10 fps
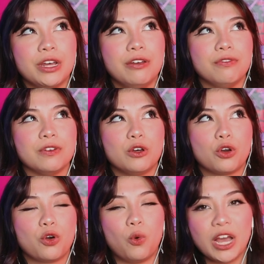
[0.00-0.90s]
have
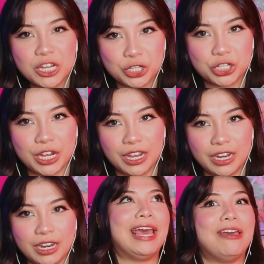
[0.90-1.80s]

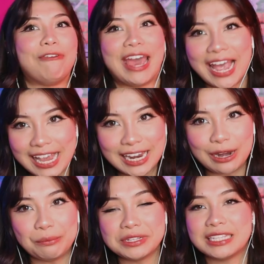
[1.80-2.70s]
questioned if
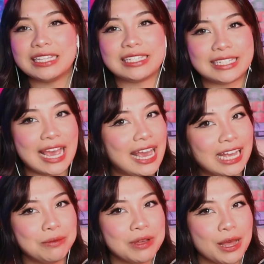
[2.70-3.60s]
Aiden was in the
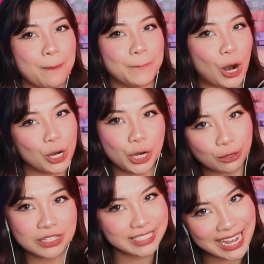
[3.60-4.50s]
same Bardo
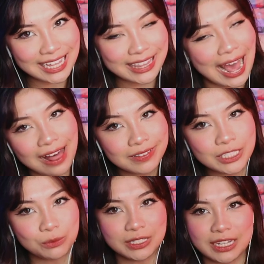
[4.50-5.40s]
state that
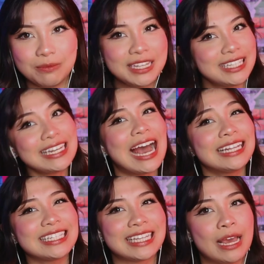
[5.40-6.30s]
Allison was in, because he died
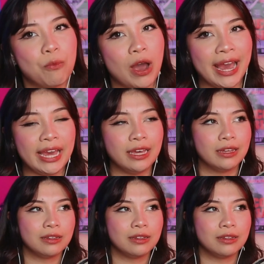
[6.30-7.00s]
the same way.